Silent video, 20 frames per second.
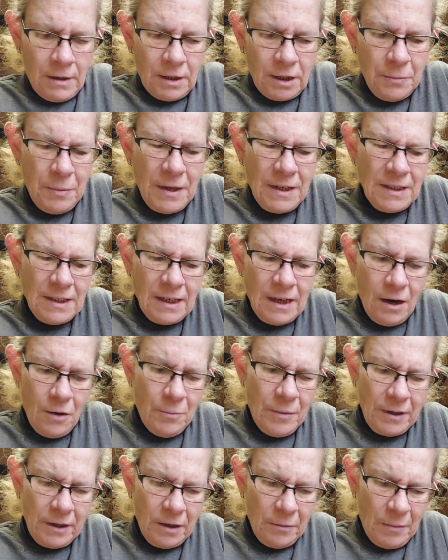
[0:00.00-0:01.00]
Depends on how
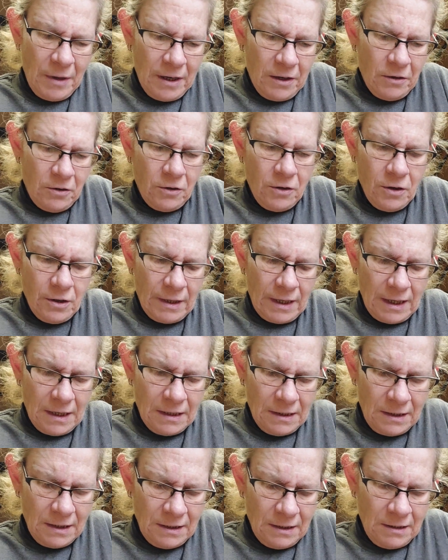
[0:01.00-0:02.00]
big you make your
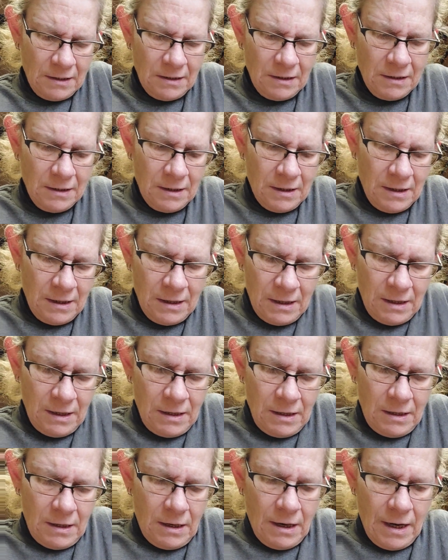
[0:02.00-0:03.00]
cookies.
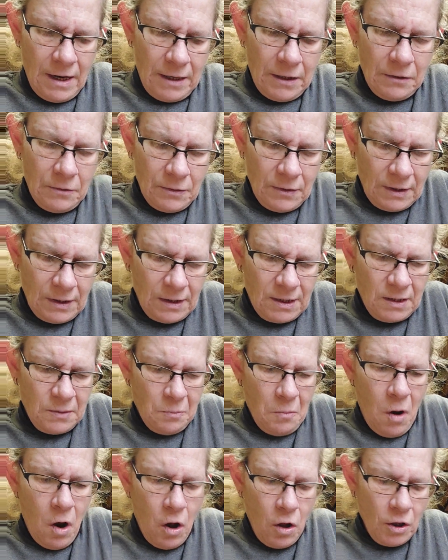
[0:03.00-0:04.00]
I use a
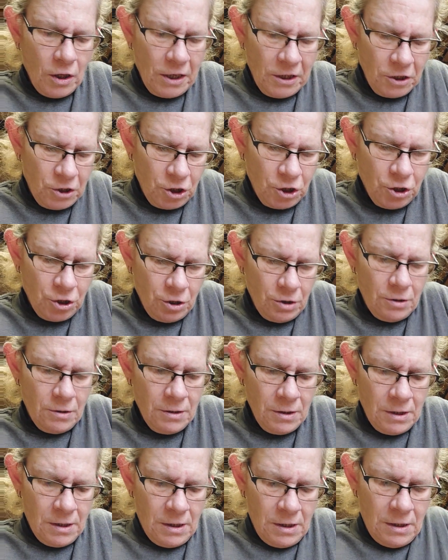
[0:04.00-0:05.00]
smallish
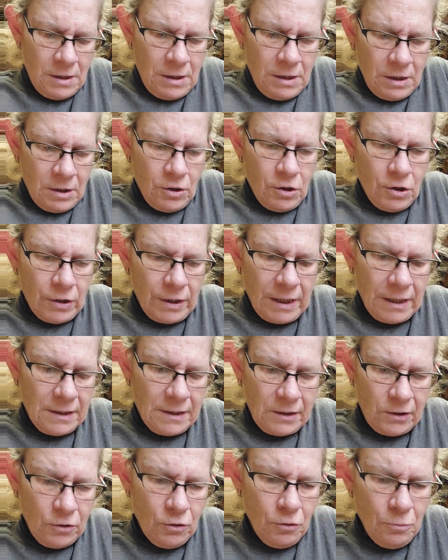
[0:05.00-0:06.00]
cookie
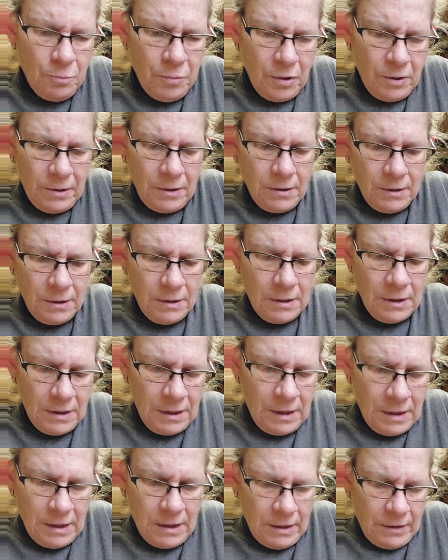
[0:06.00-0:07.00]
scoop.
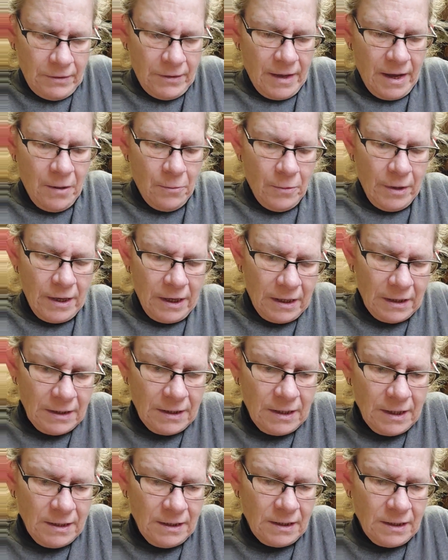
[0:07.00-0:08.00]
That way
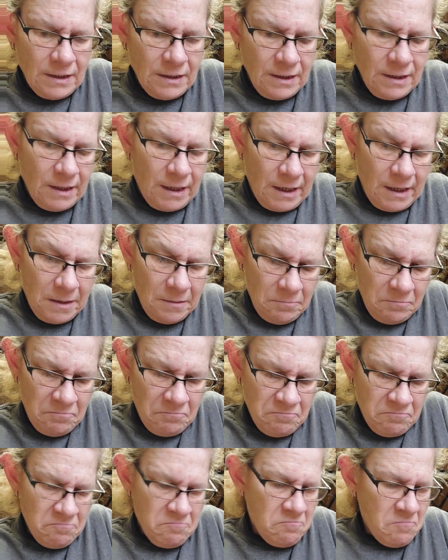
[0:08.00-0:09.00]
consistency.
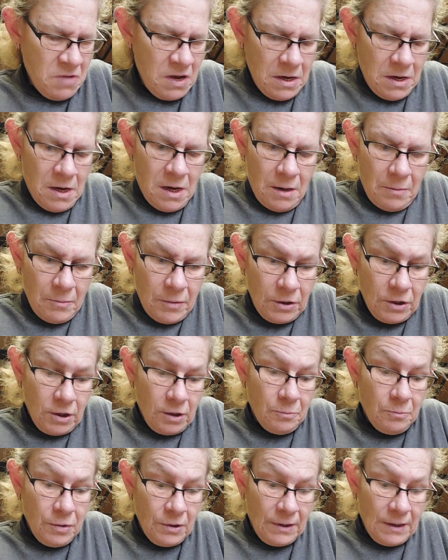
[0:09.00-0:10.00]
But
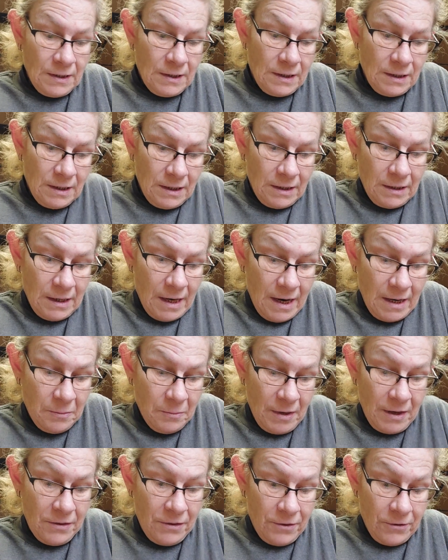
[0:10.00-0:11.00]
you can put this in a 9
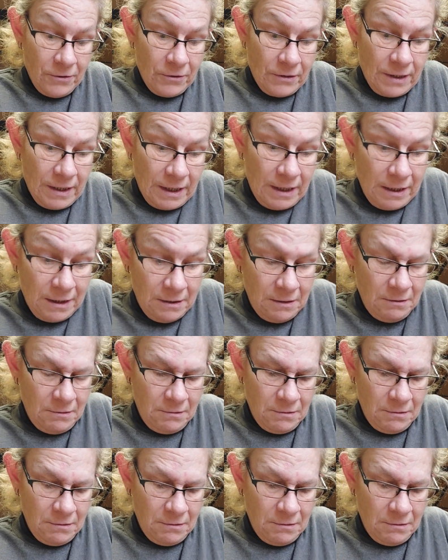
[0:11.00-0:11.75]
by 13.